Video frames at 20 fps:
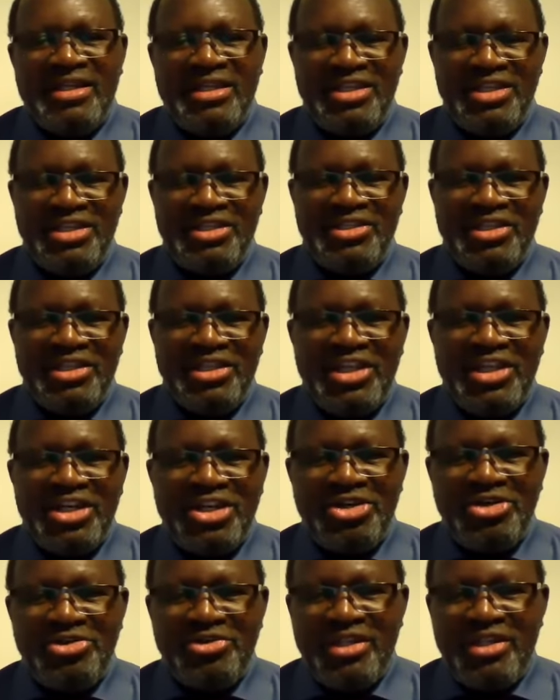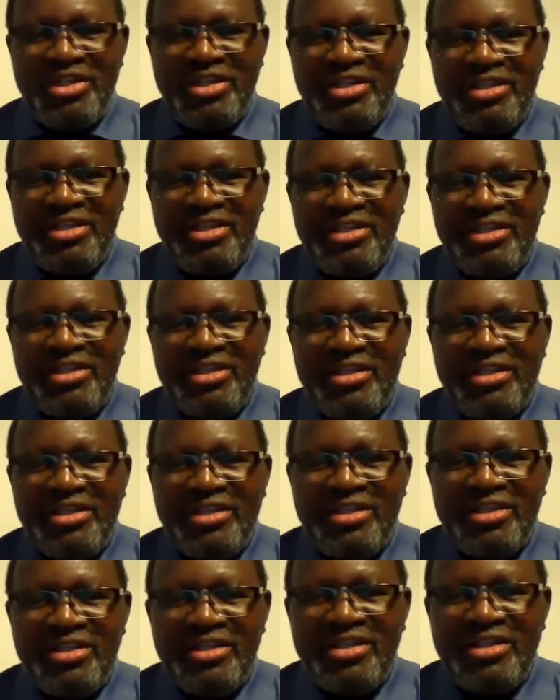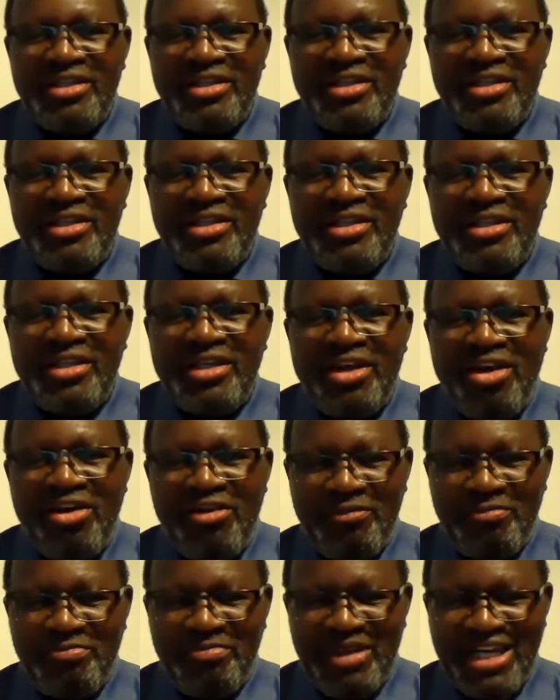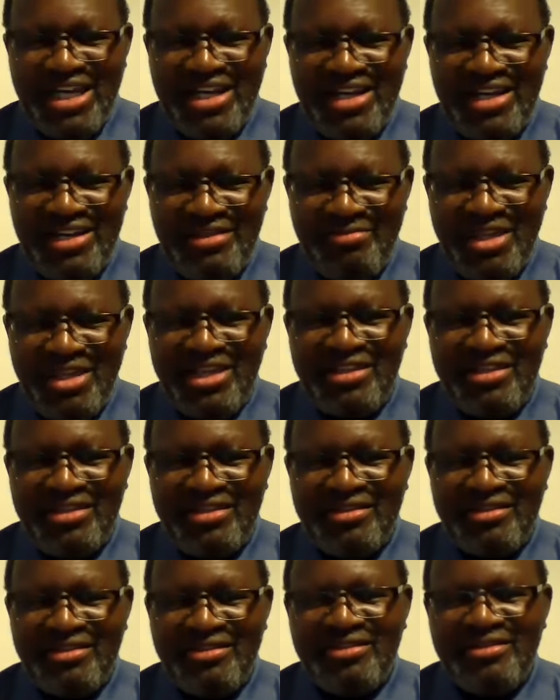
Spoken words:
it is the glory of becoming